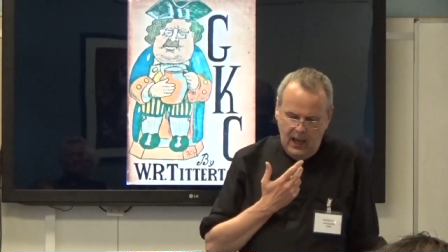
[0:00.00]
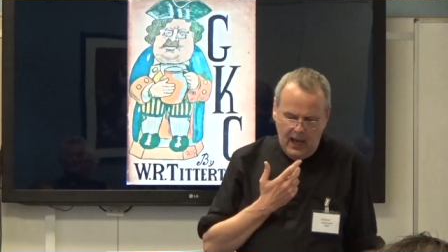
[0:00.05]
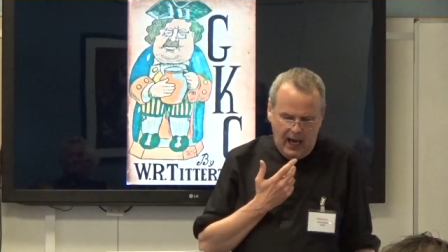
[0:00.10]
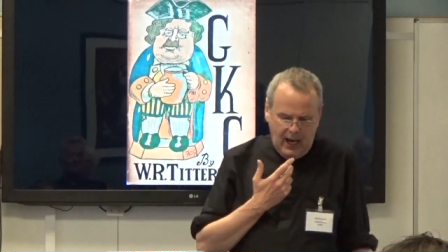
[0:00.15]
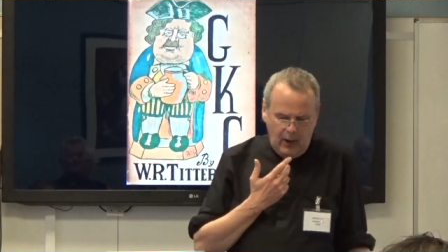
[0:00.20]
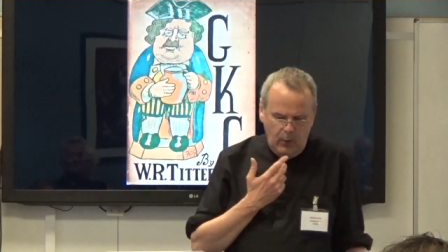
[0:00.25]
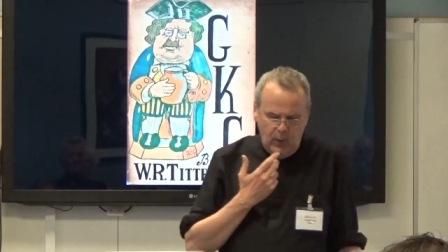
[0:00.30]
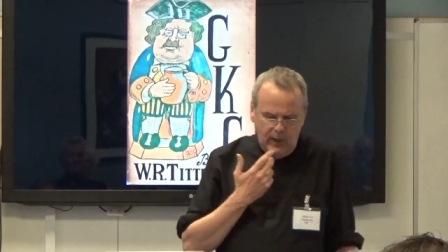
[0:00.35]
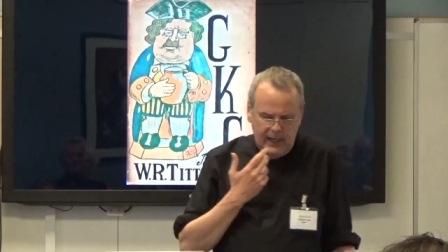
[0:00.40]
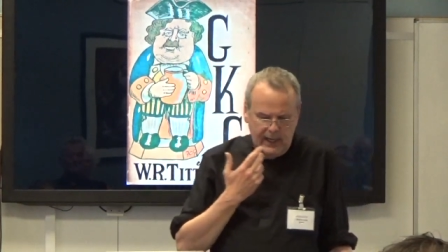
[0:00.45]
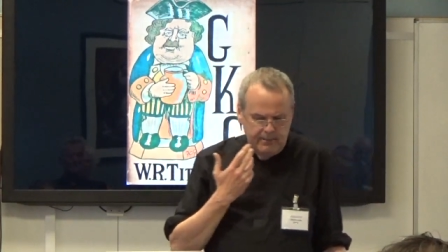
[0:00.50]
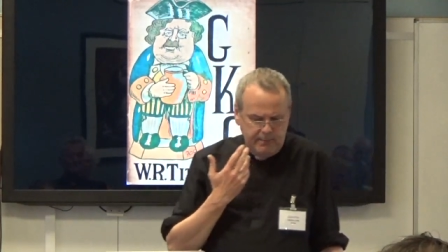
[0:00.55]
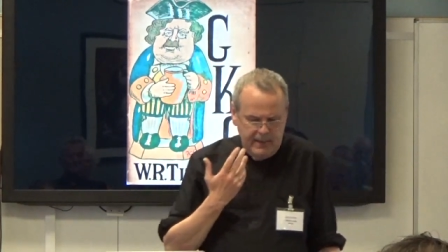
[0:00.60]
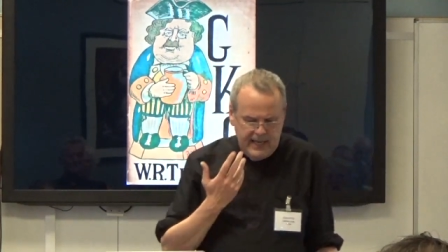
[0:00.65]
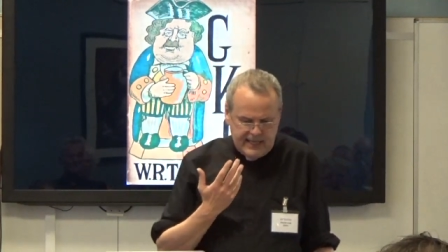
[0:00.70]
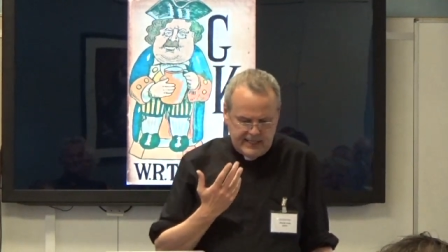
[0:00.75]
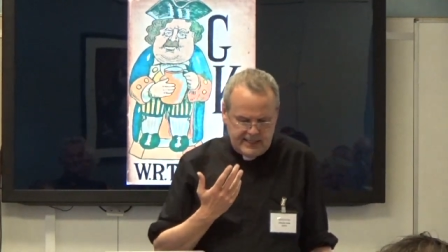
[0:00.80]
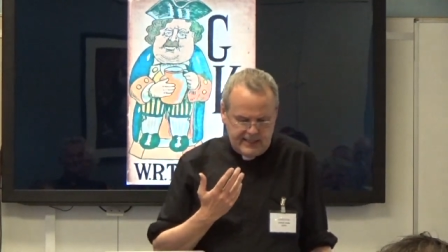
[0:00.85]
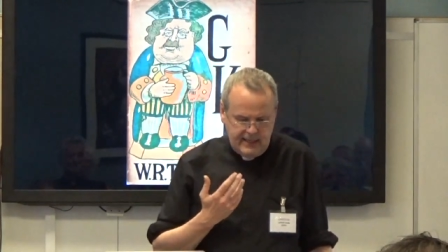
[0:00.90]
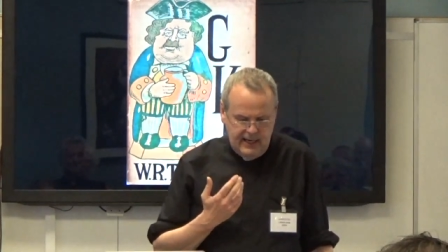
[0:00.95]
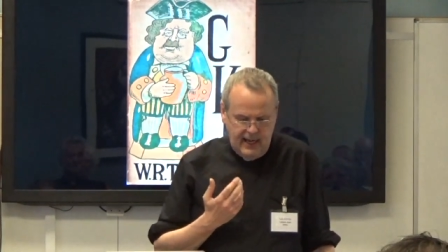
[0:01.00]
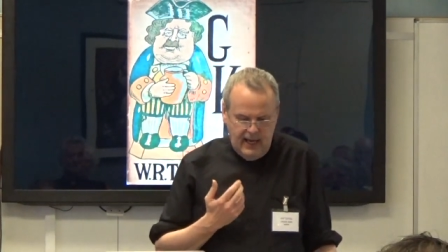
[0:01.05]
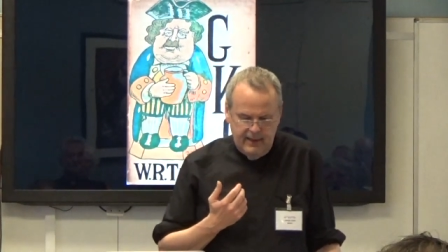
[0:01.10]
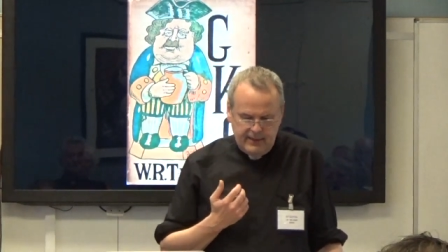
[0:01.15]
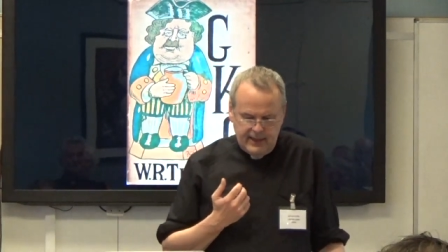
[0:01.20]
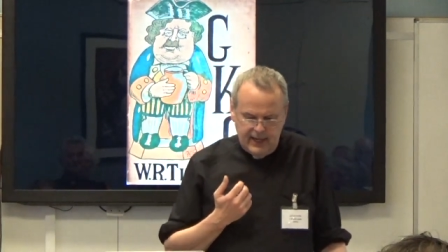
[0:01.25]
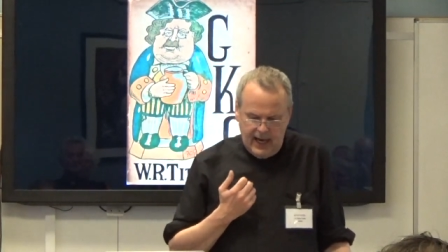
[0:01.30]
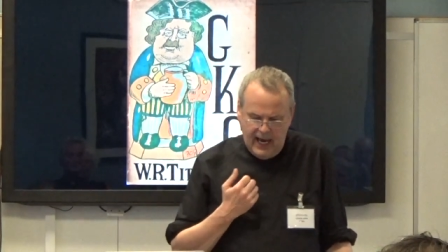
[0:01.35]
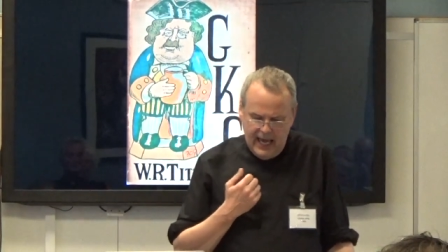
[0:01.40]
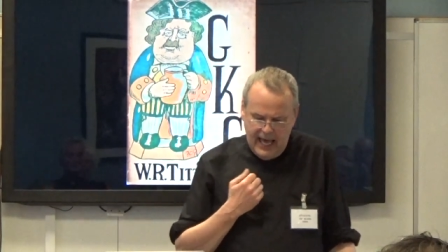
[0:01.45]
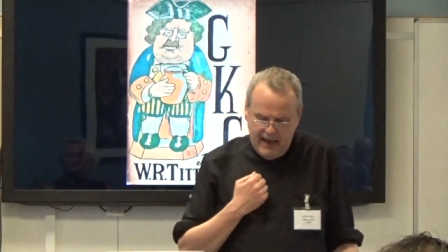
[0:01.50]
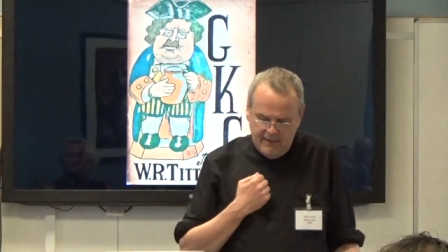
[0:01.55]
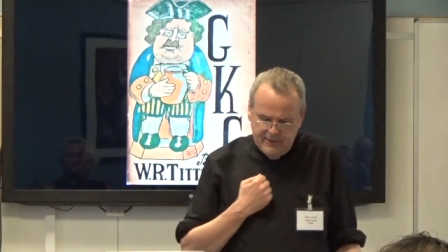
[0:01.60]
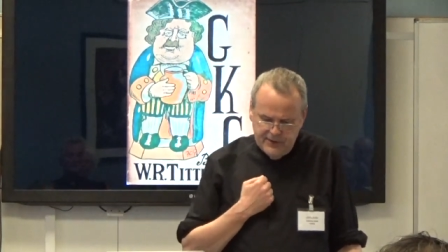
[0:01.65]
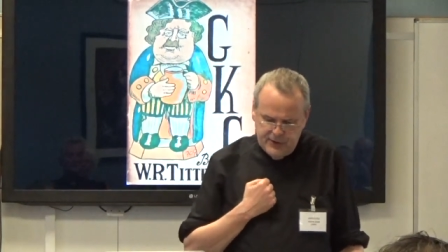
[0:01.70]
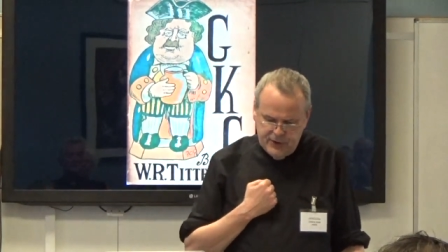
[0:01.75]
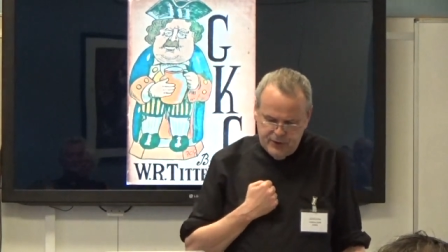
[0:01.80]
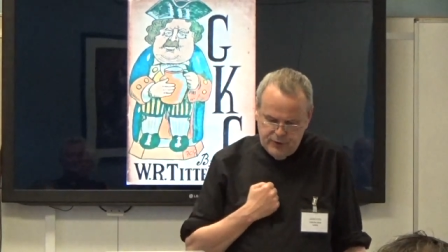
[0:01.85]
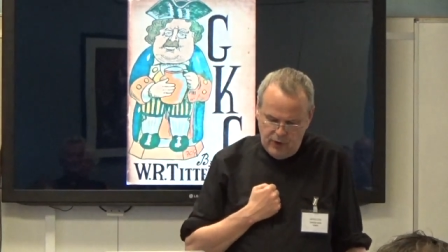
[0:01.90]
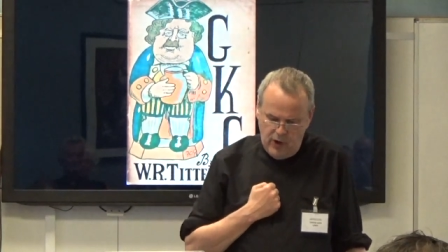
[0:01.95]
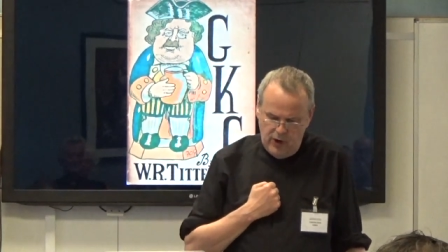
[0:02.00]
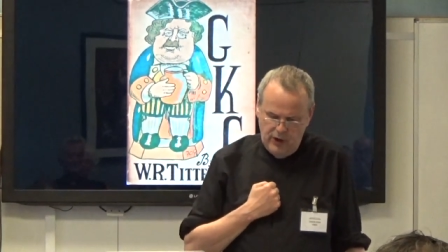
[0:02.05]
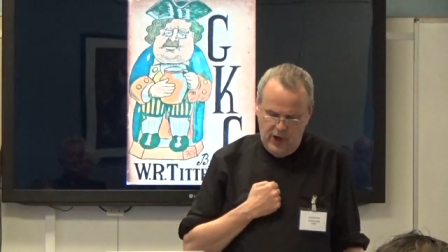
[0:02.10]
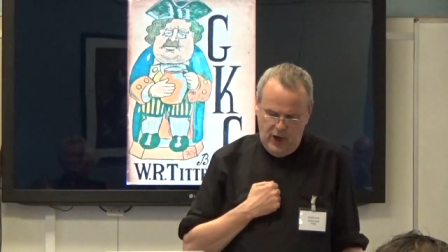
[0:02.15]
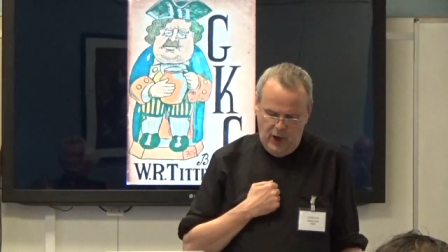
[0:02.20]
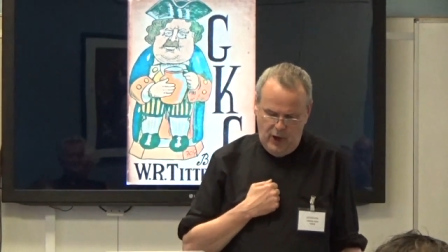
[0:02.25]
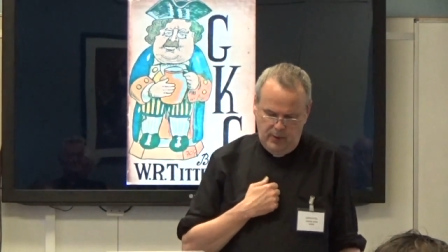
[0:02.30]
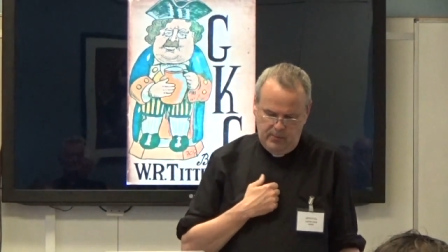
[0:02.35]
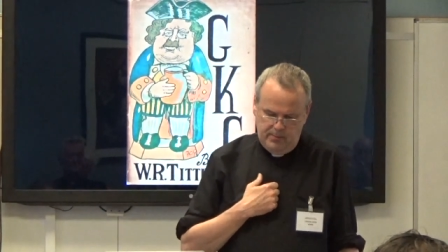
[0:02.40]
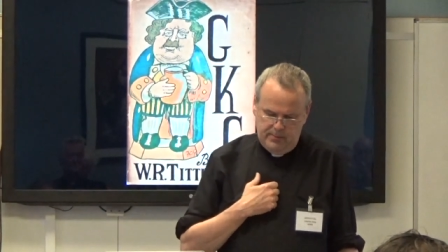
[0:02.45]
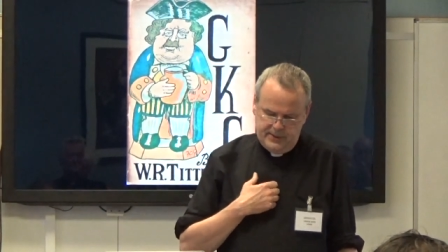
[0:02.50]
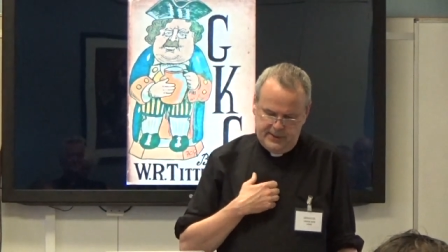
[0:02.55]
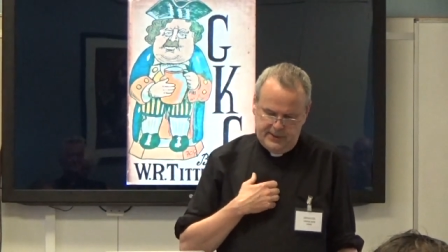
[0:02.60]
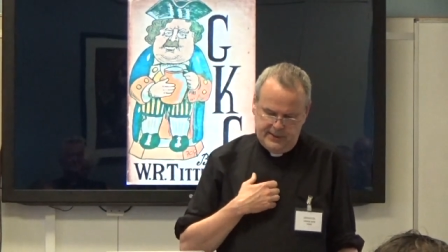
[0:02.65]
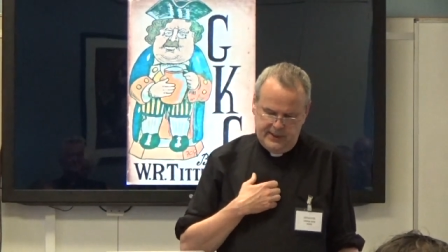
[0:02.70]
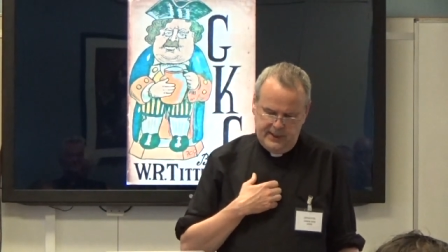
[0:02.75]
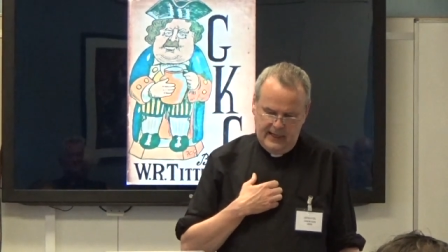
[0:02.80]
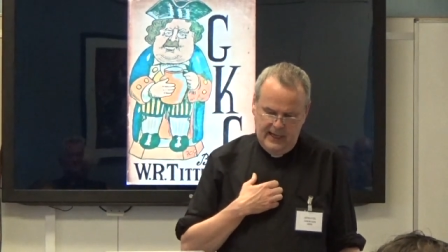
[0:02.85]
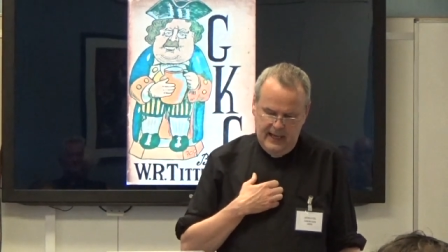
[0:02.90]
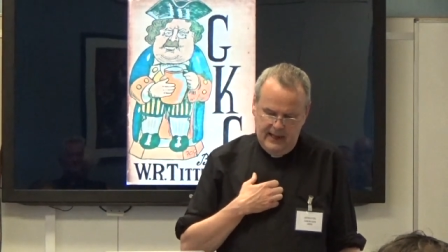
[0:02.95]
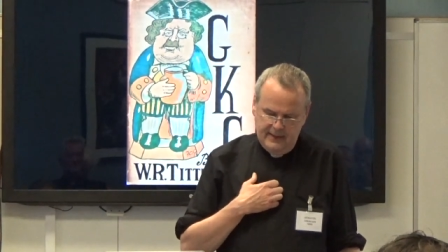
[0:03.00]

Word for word: I will admit that I have strong hopes